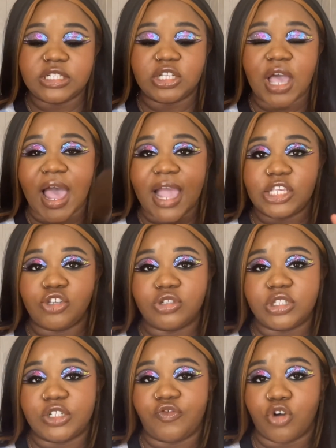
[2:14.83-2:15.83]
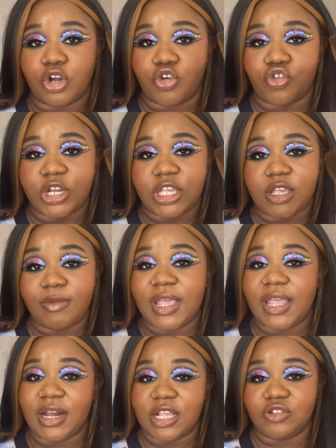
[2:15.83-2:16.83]
I use this for cream
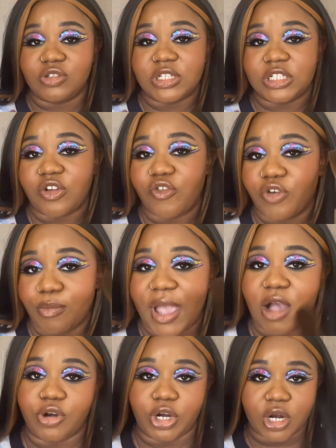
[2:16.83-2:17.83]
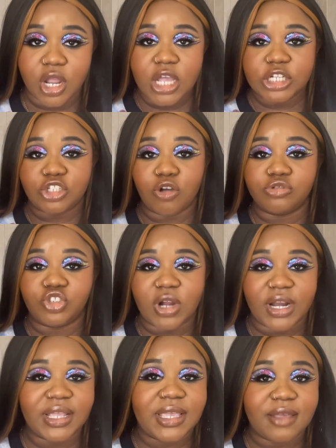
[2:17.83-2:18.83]
and I use this for powder. So
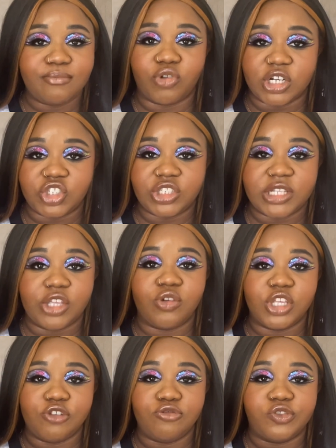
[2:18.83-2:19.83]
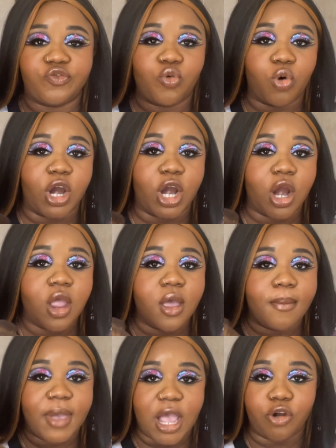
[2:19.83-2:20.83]
try to get brushes that you can use for
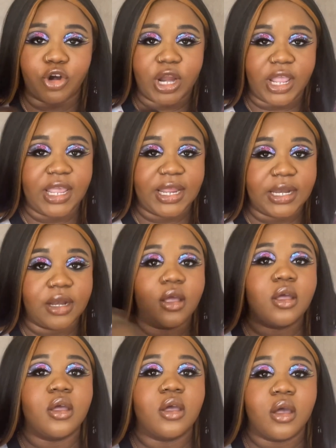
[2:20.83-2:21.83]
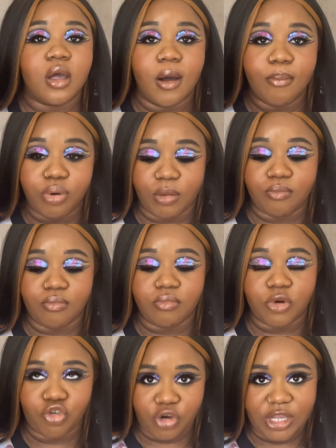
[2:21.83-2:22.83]
powder and
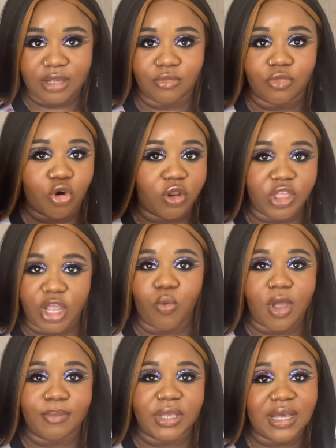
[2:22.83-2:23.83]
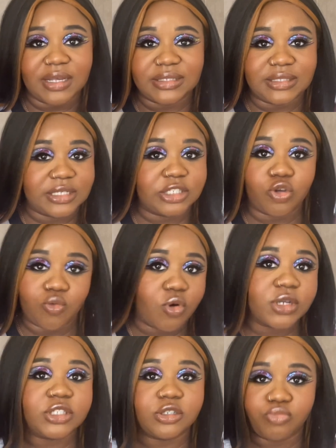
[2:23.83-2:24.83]
cream or liquid, because it's
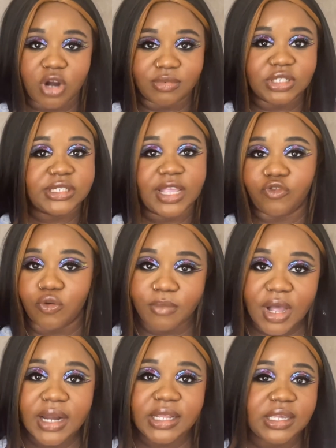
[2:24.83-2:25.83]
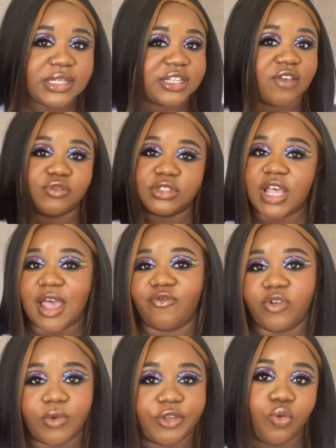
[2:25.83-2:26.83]
going to probably save you money, save you time
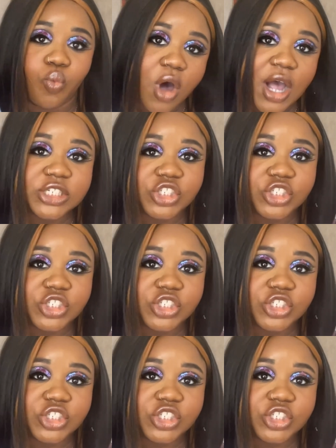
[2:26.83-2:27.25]
for when you wash